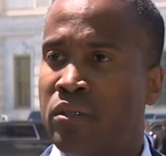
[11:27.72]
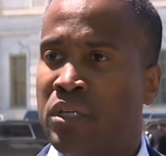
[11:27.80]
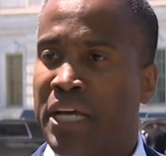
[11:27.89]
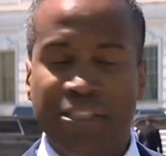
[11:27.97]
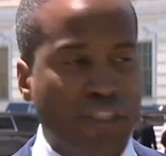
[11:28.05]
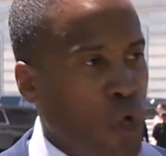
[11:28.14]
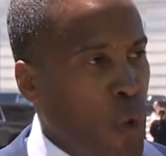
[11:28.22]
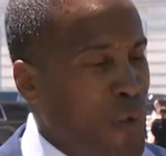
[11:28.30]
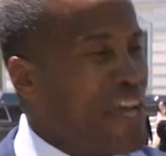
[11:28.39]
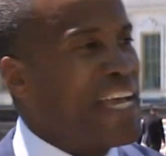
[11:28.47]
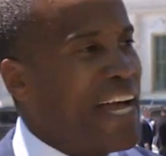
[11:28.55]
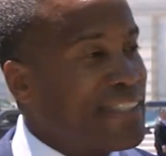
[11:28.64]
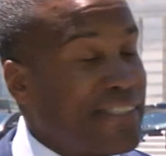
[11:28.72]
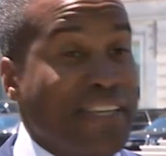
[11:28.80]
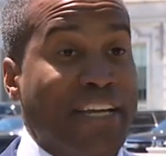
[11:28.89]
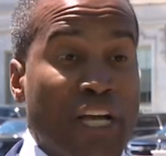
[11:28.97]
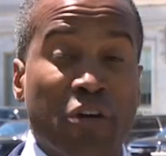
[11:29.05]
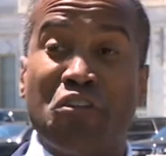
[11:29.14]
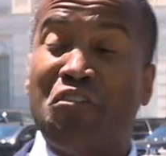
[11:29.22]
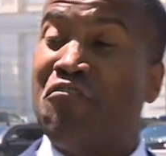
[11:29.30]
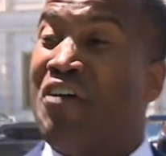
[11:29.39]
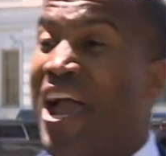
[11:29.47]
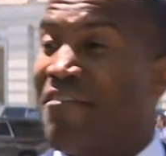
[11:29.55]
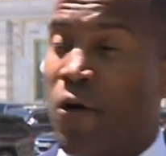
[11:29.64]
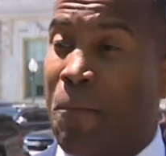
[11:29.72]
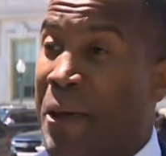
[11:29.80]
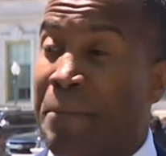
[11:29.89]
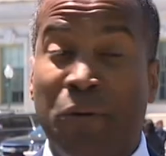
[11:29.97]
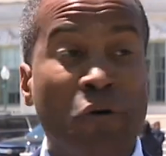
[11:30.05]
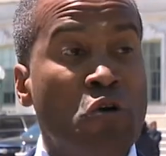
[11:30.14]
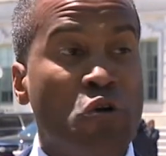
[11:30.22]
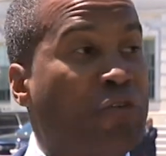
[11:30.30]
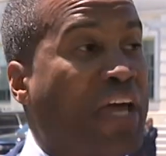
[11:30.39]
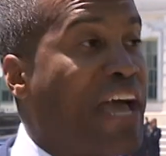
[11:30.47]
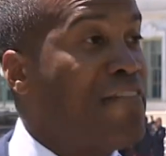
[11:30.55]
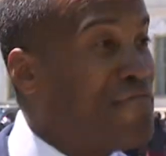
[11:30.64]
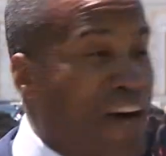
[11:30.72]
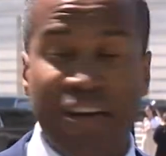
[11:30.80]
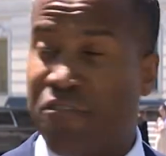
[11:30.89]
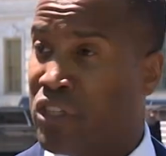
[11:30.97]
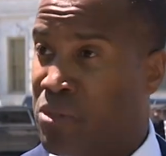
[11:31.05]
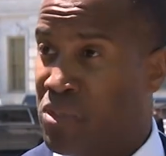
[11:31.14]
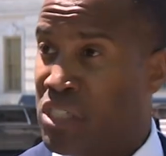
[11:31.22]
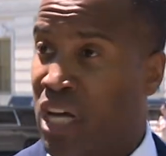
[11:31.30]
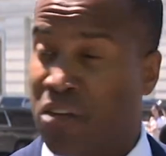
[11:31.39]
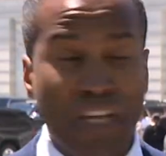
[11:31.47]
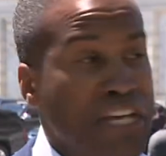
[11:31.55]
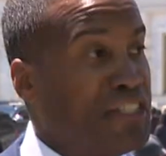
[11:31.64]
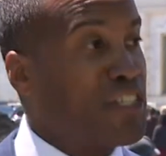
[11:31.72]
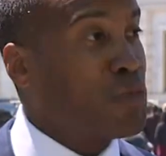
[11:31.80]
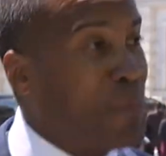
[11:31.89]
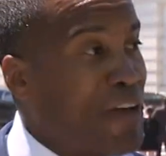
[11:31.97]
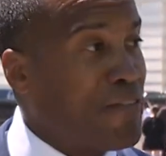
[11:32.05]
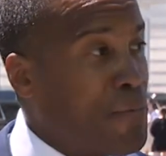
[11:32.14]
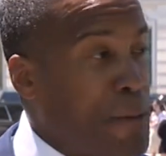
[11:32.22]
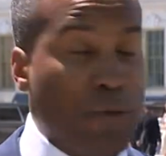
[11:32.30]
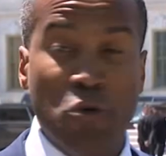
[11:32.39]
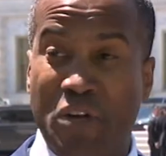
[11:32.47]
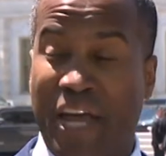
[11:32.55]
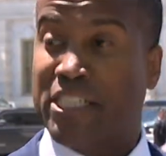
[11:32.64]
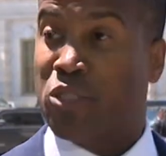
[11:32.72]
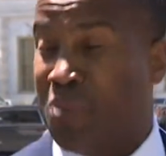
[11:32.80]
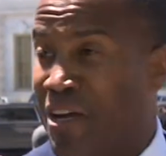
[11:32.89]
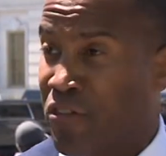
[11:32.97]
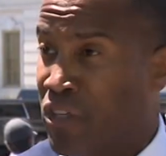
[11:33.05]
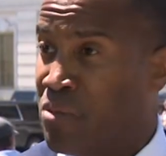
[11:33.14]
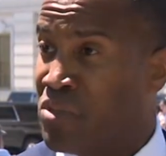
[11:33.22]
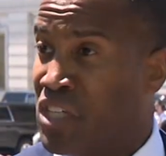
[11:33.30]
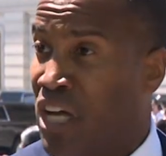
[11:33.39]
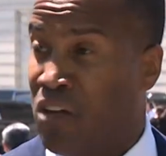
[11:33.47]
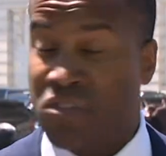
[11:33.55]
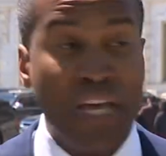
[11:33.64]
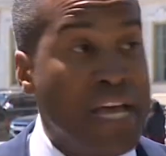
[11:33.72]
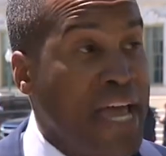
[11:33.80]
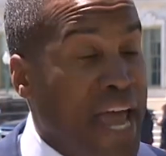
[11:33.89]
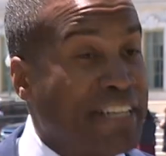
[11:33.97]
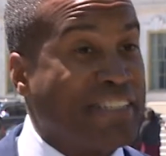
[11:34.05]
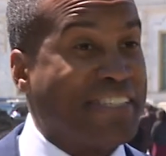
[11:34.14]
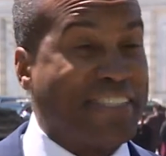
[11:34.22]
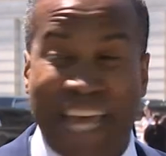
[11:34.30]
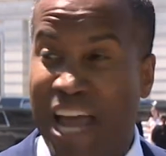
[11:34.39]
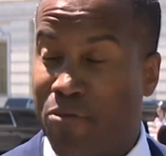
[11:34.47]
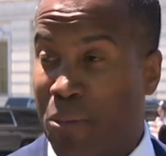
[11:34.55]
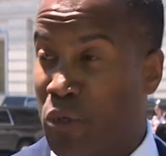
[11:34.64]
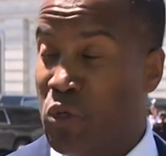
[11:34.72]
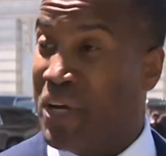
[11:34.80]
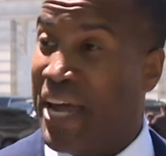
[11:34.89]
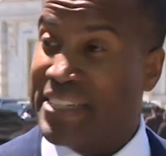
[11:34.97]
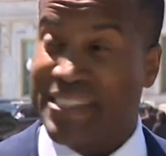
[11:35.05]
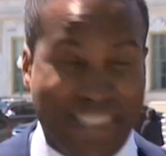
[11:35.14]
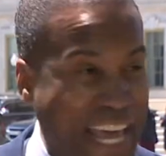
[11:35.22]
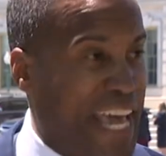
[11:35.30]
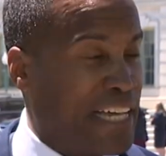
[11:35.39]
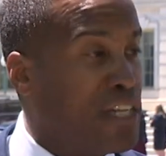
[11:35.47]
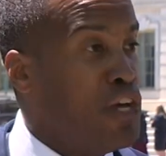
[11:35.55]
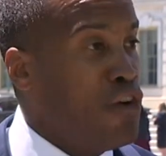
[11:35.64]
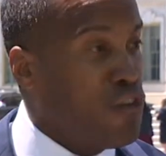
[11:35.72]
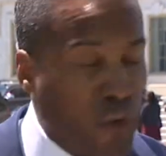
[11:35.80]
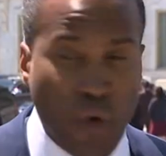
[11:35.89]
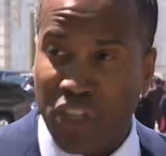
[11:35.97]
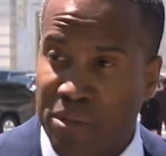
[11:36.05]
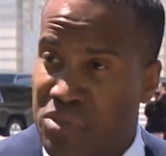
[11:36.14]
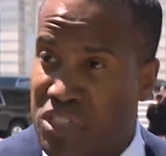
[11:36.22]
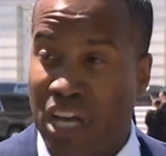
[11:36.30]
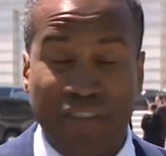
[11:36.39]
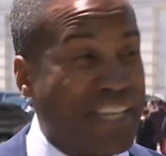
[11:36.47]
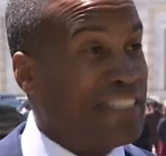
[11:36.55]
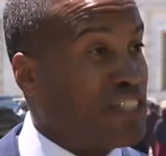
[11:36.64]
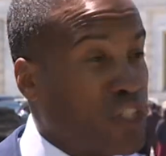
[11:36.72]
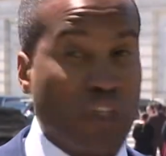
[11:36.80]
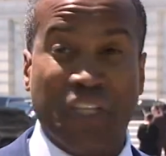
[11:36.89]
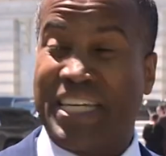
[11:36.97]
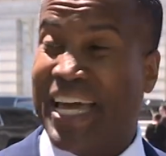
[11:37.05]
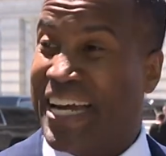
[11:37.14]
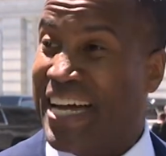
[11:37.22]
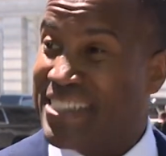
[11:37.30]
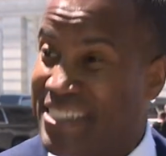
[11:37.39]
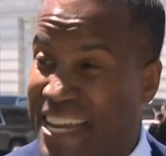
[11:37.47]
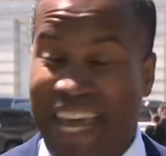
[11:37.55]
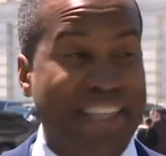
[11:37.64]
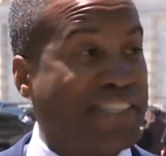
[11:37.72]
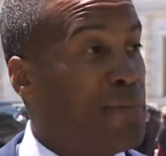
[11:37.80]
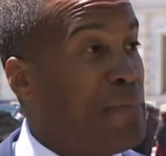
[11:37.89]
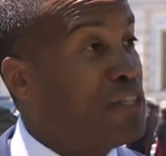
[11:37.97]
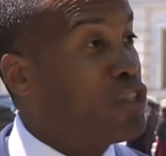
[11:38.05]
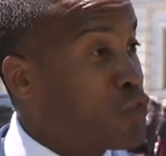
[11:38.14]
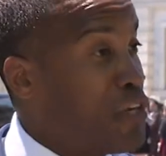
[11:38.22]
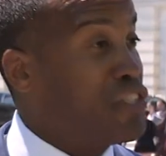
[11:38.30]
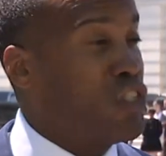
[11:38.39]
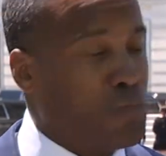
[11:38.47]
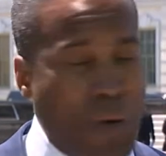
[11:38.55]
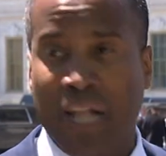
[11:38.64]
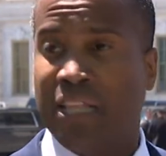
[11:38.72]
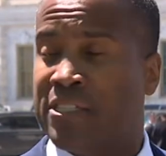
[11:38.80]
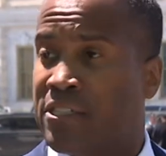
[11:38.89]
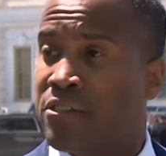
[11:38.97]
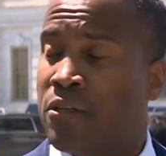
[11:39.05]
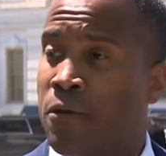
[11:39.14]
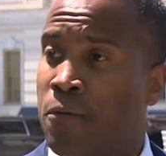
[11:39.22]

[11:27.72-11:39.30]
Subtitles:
And so we got sent here to fight for people who can't fight for themselves, to speak for people who can't speak for themselves, and to stand for people who can't stand for themselves and surely cannot stand this administration's policies.